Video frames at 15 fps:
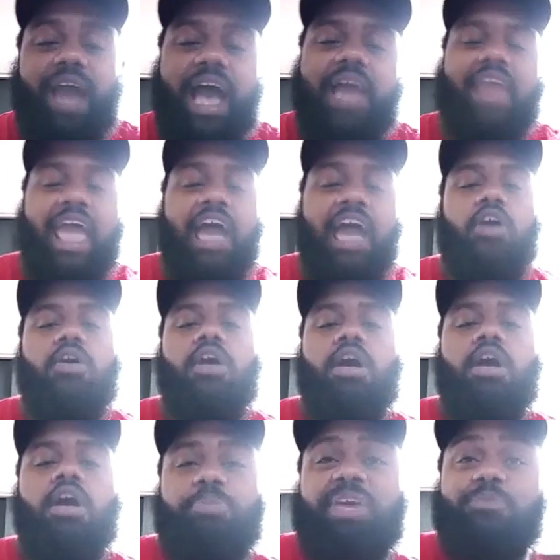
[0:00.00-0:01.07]
got now
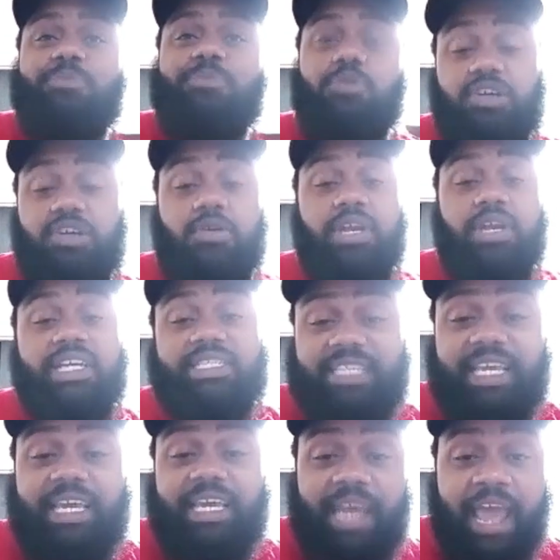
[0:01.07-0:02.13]
people is only
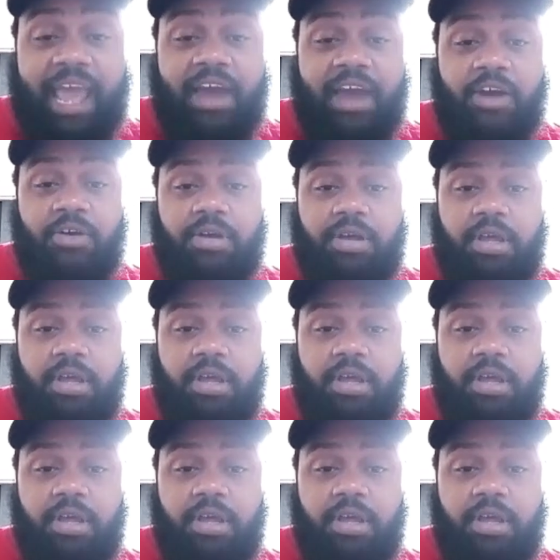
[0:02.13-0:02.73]
seeing now